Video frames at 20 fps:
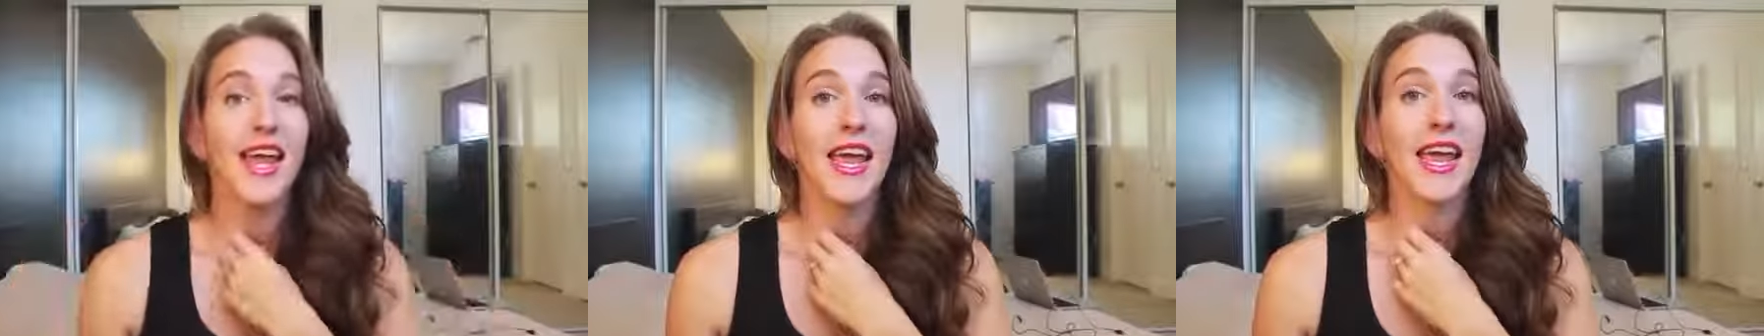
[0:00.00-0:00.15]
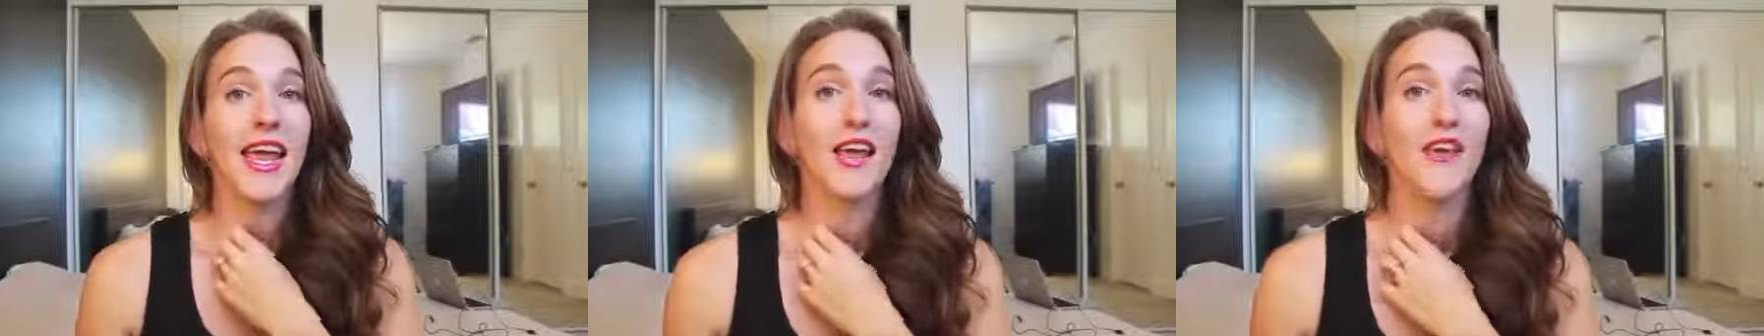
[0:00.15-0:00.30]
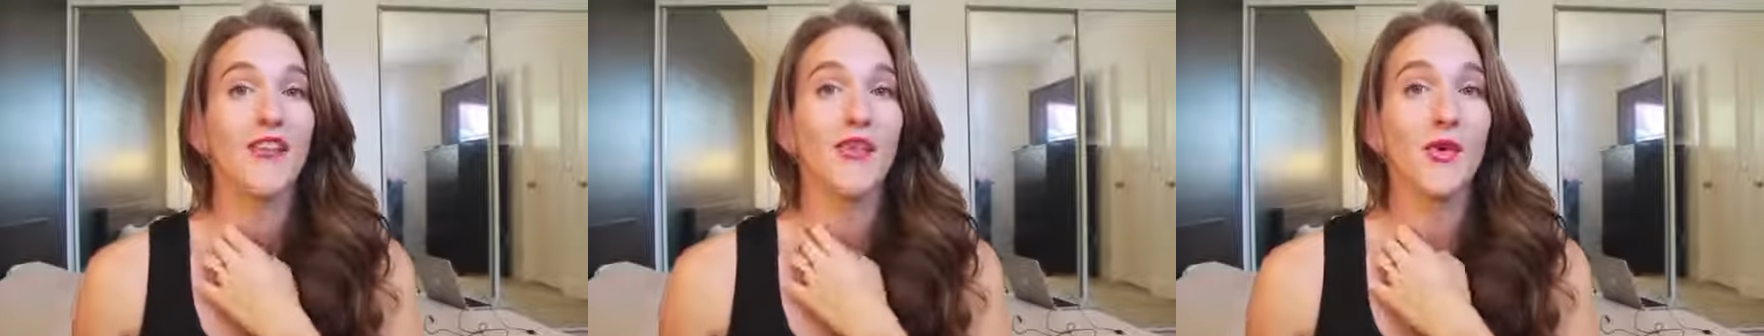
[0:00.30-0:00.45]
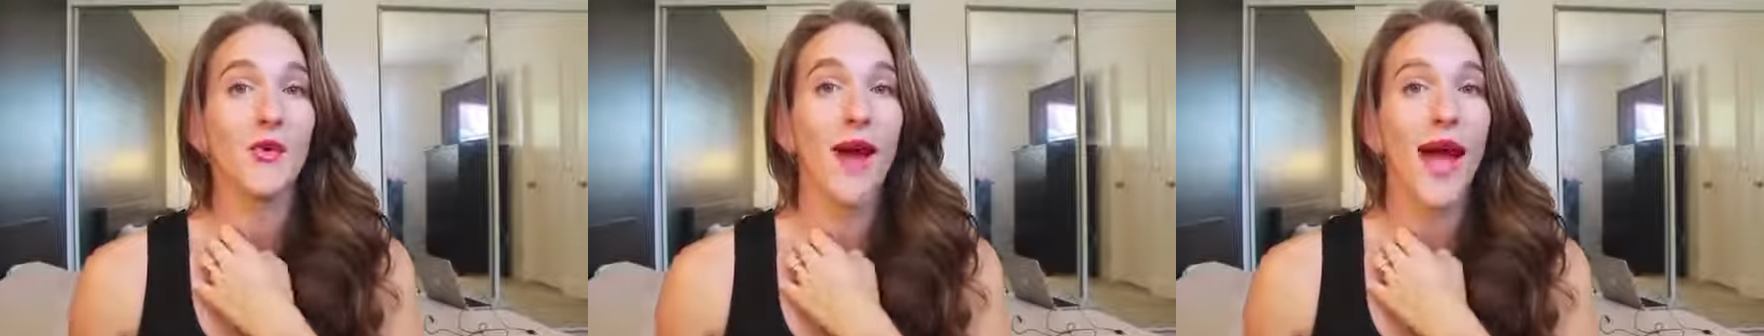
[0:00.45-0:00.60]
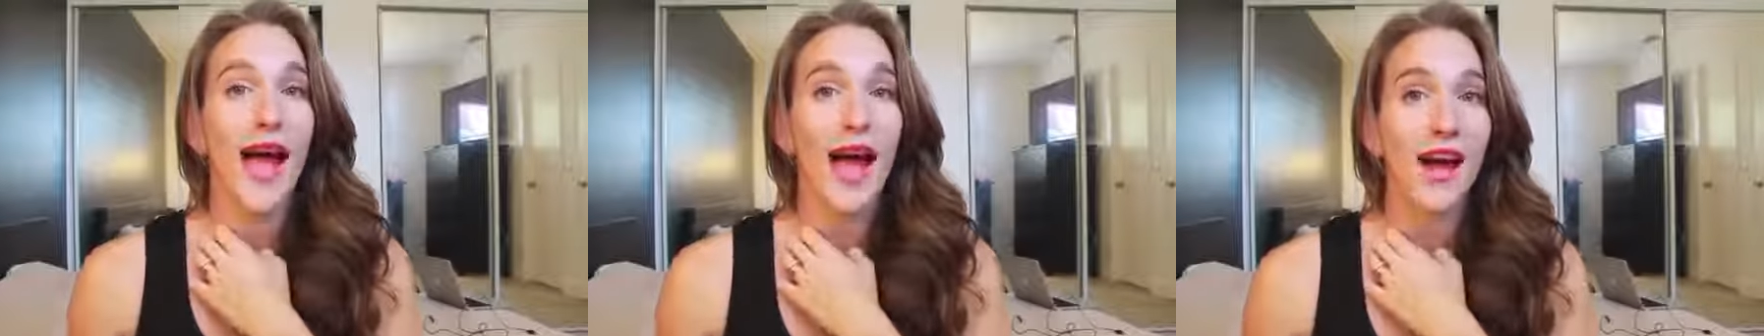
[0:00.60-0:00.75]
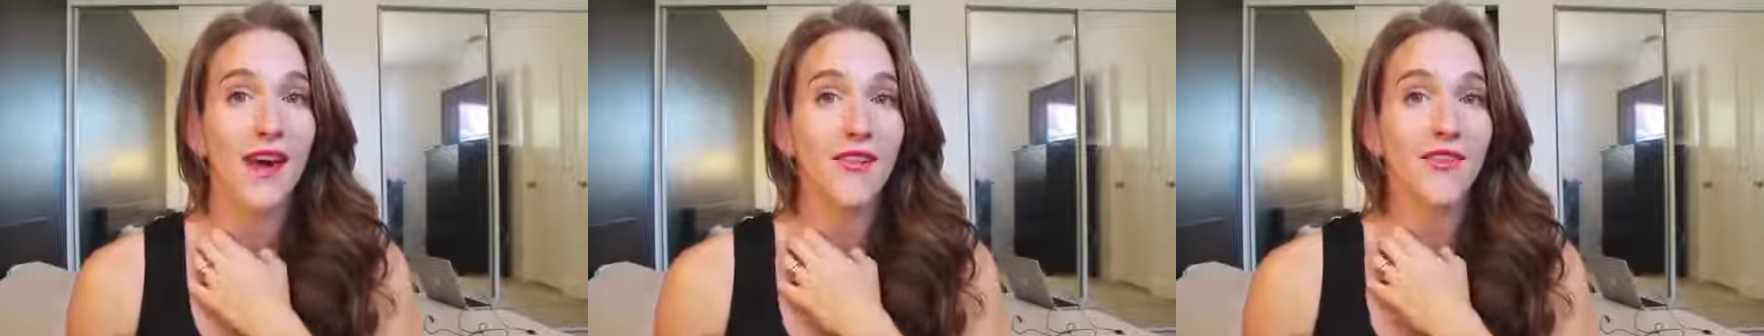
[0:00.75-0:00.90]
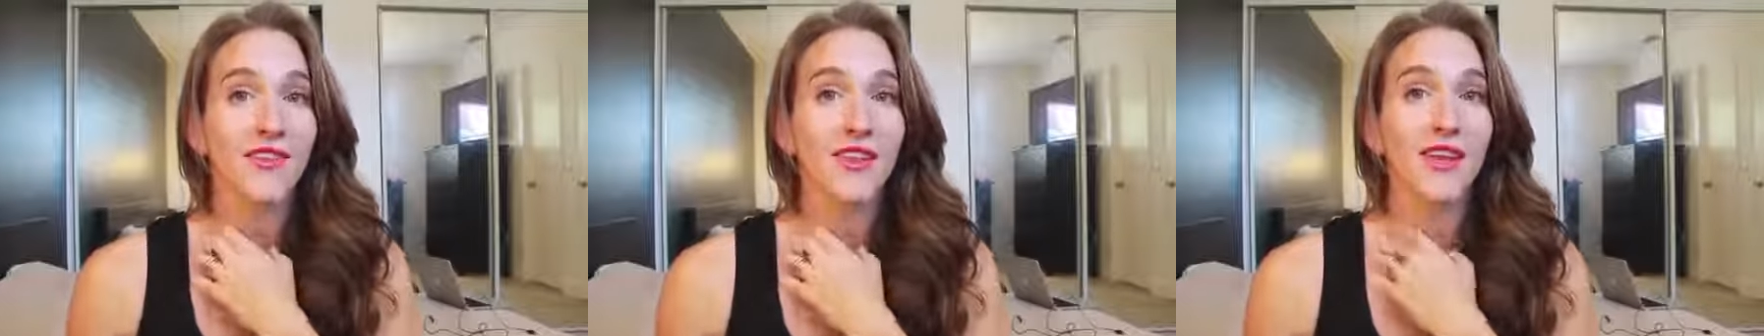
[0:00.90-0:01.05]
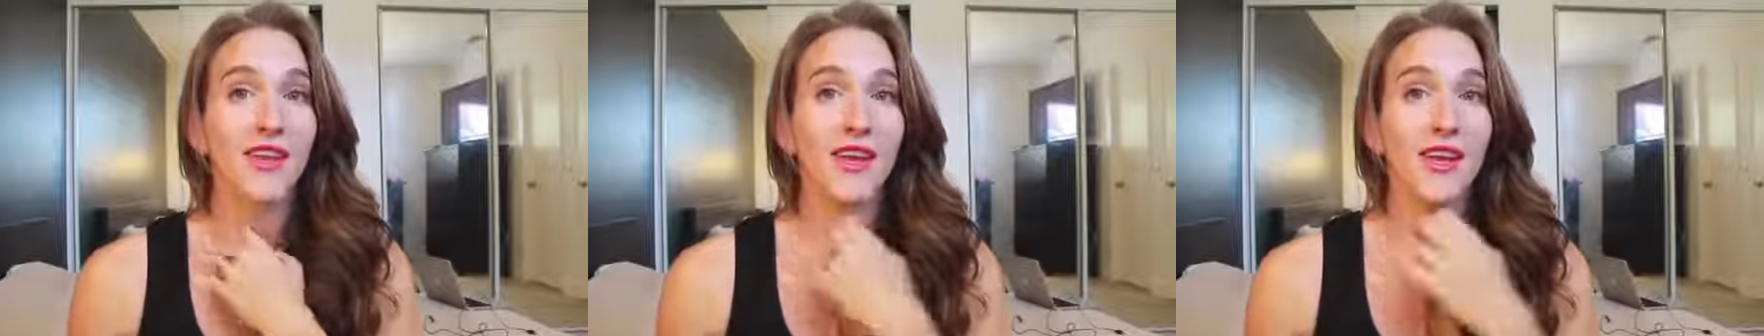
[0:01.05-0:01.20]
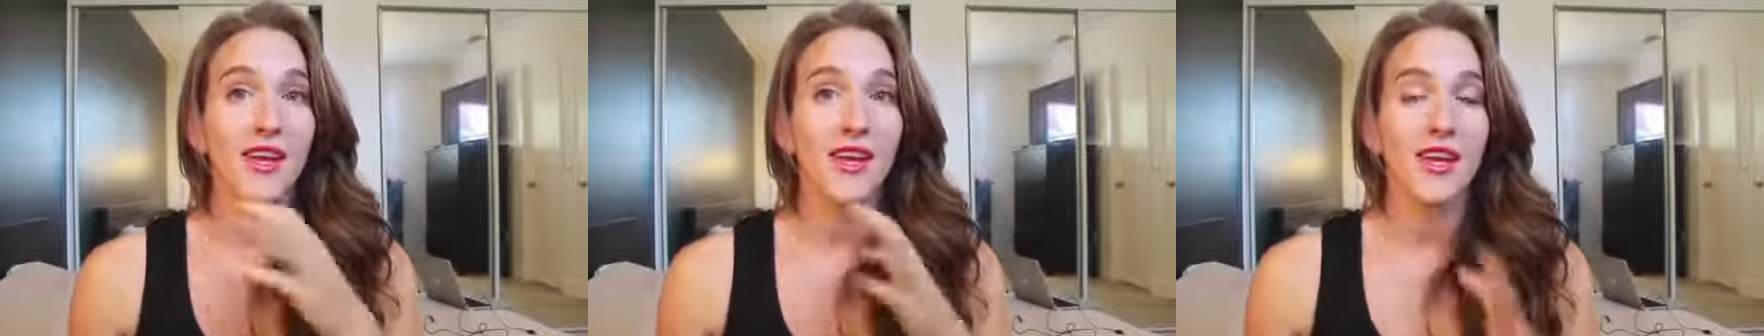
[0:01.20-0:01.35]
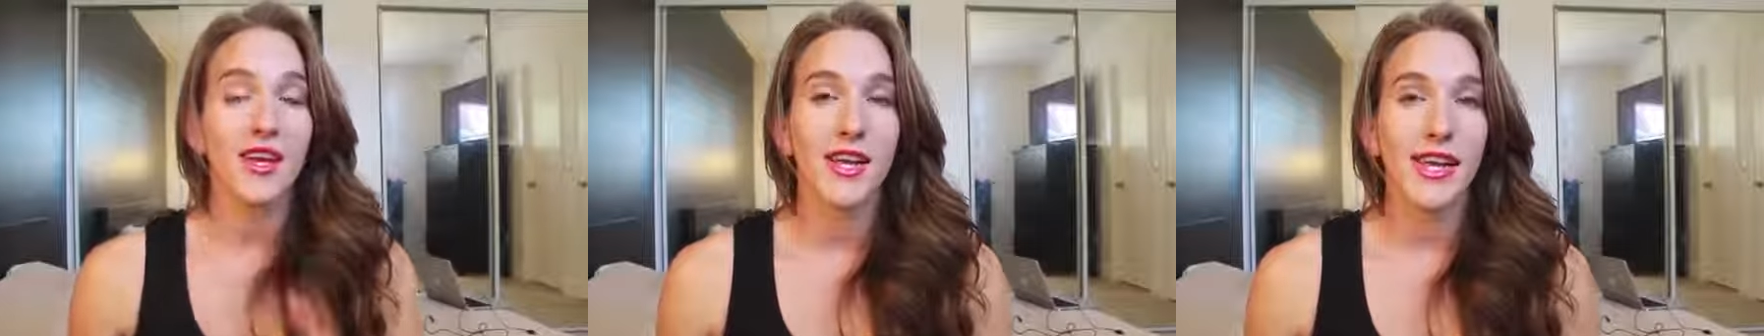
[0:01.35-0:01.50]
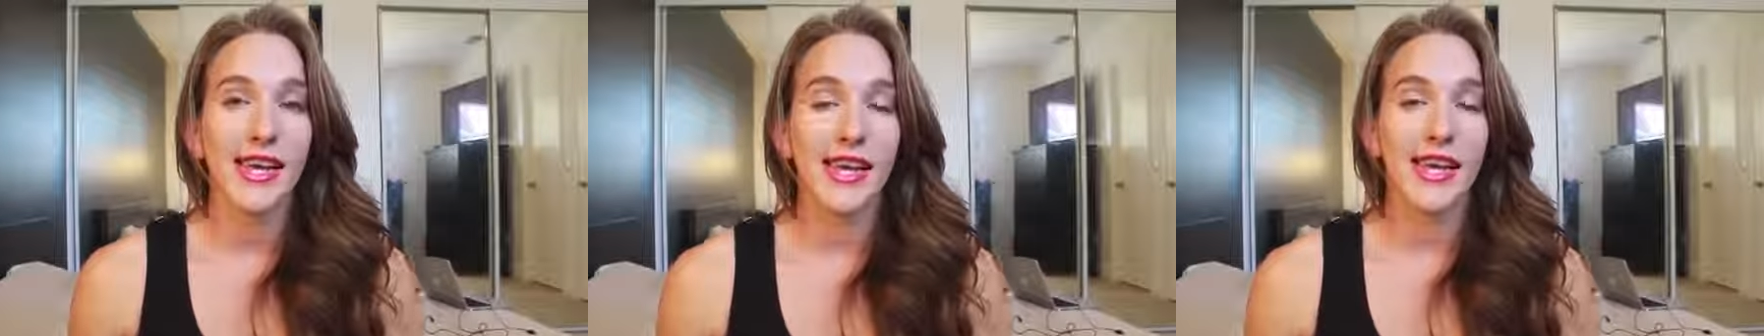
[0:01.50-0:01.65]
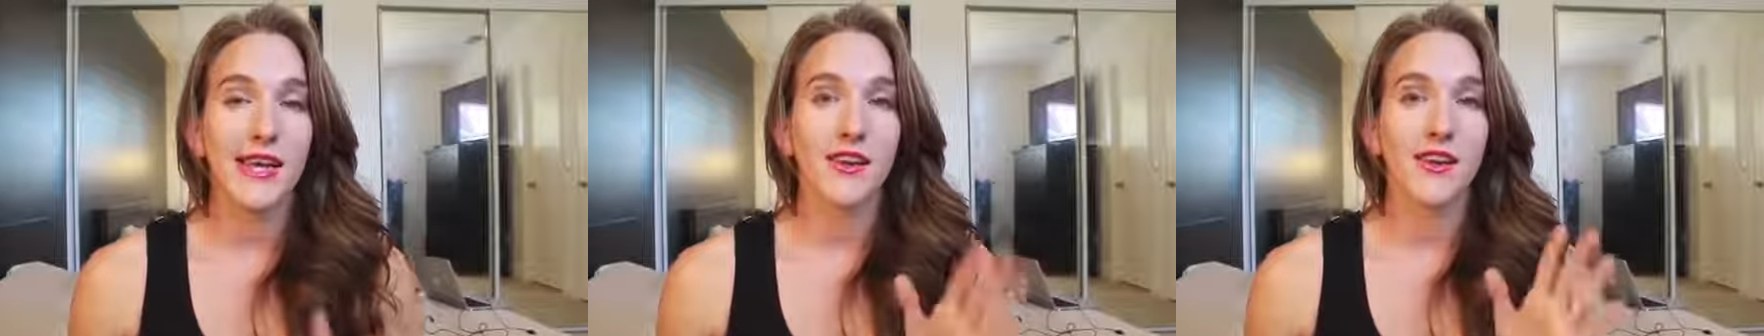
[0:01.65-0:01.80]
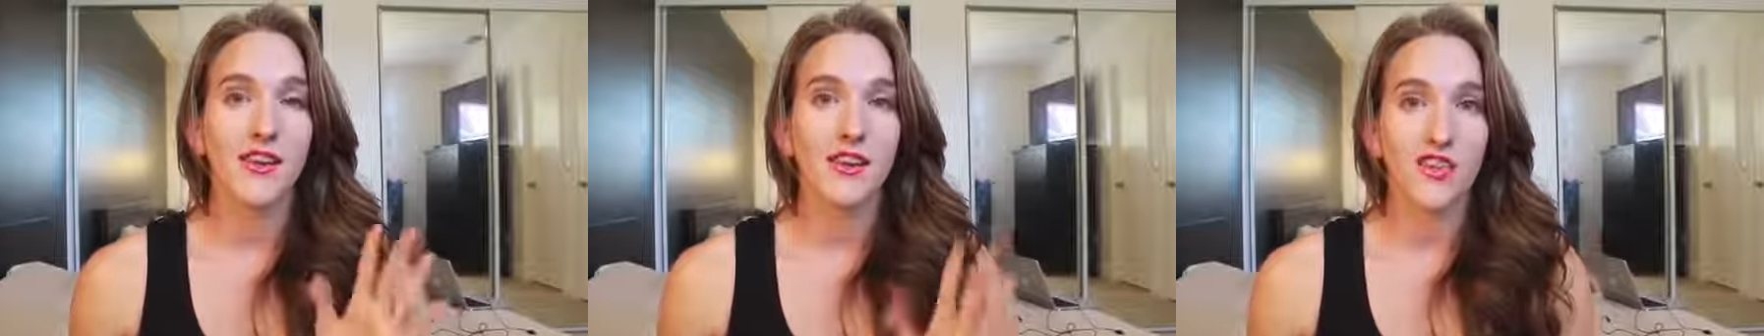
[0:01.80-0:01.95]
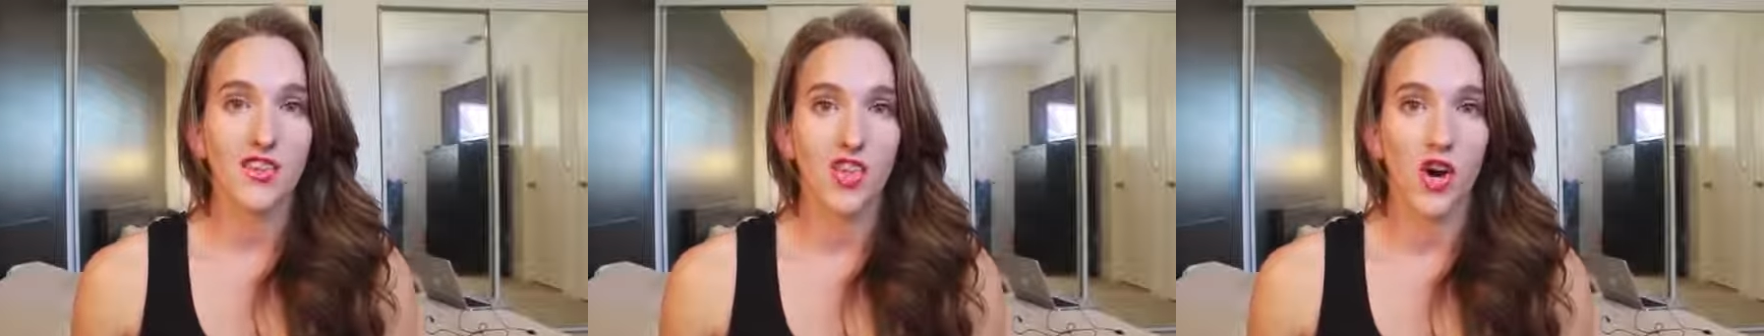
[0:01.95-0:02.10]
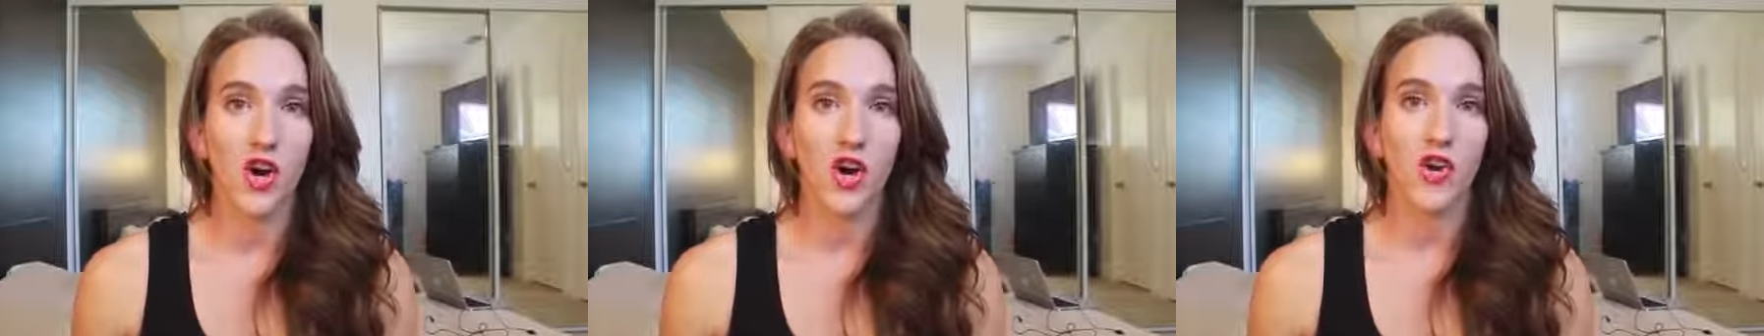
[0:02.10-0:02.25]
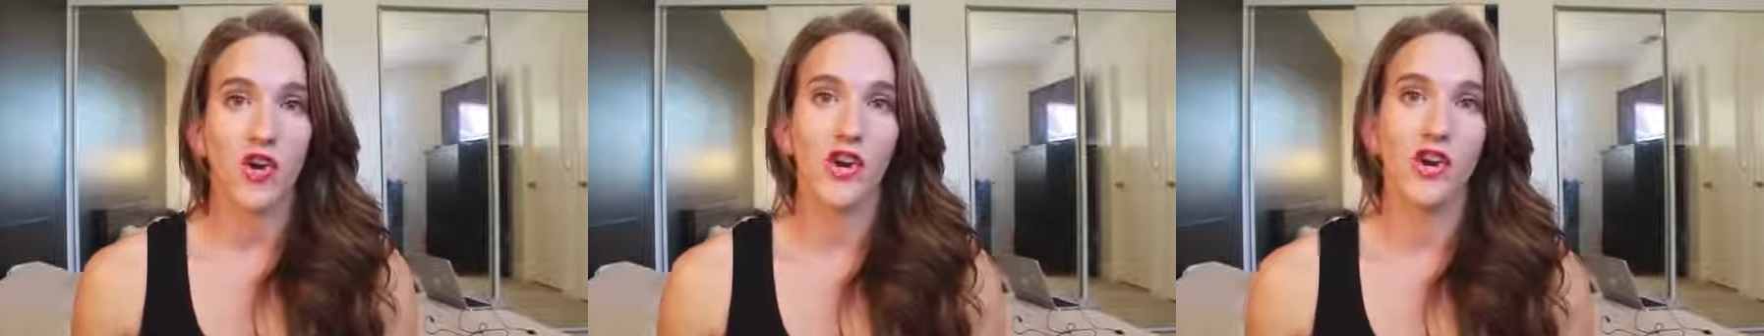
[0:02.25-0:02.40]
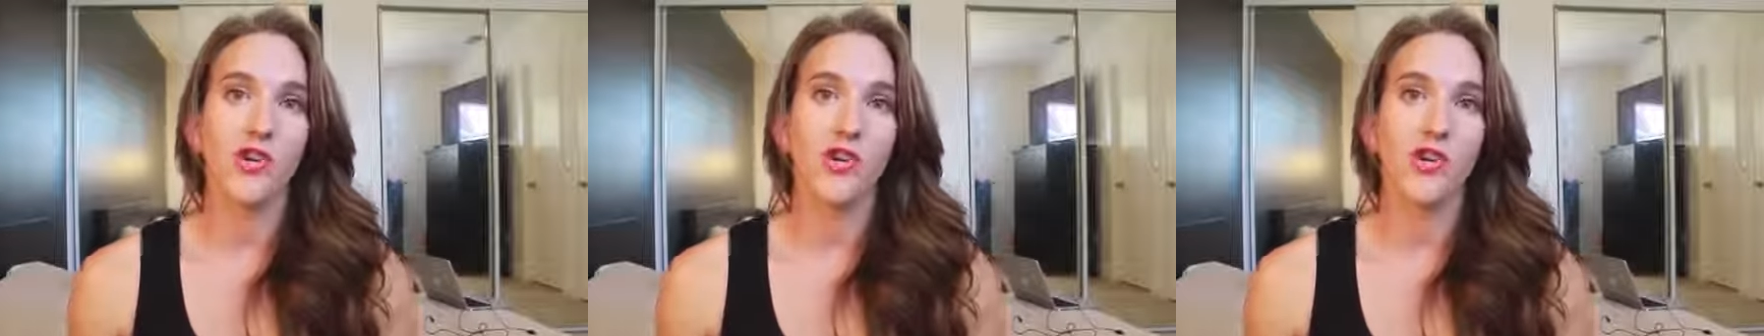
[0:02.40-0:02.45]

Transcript: If you have to eat salt,